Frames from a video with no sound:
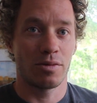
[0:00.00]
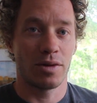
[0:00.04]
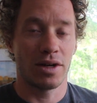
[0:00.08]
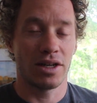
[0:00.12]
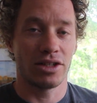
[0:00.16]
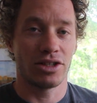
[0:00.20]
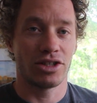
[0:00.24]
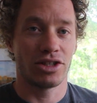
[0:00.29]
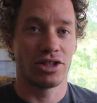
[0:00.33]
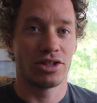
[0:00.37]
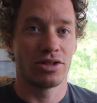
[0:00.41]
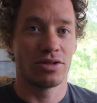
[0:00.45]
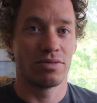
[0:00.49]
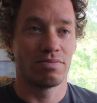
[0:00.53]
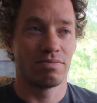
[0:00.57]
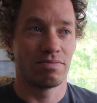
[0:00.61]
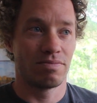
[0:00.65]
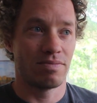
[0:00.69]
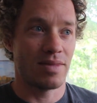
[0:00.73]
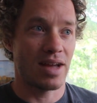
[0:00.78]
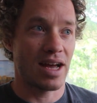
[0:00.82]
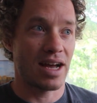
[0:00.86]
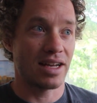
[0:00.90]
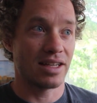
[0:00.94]
which
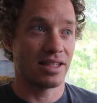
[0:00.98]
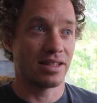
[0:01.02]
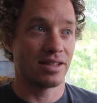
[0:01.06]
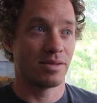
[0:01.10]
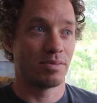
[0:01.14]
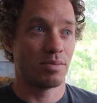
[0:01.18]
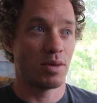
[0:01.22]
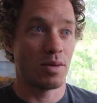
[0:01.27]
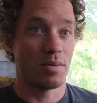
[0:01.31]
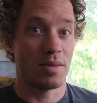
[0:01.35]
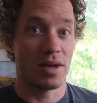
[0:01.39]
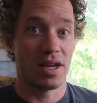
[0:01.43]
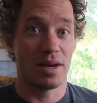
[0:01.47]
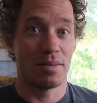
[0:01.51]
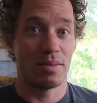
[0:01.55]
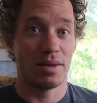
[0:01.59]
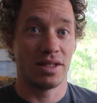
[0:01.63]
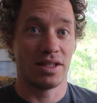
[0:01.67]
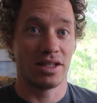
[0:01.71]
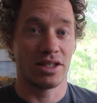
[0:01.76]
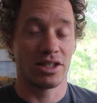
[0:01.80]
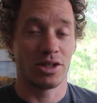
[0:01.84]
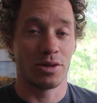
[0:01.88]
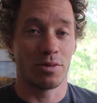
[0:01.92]
has put me in a
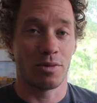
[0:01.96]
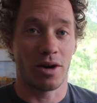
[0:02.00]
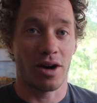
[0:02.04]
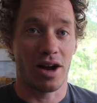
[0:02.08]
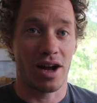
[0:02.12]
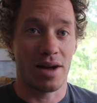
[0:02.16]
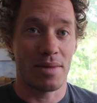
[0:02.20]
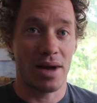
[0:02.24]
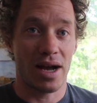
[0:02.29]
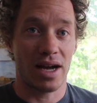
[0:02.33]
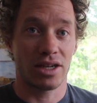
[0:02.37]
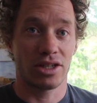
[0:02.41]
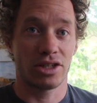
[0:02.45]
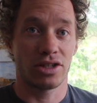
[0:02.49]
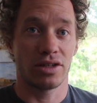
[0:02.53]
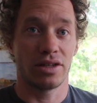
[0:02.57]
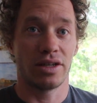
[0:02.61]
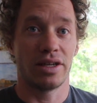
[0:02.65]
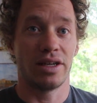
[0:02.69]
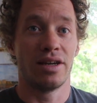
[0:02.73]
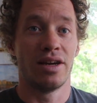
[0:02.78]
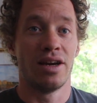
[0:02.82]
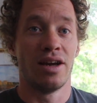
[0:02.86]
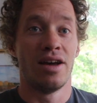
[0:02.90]
position where I'm
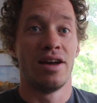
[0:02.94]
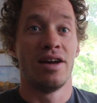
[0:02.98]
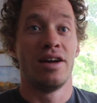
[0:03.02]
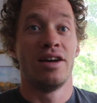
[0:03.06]
actually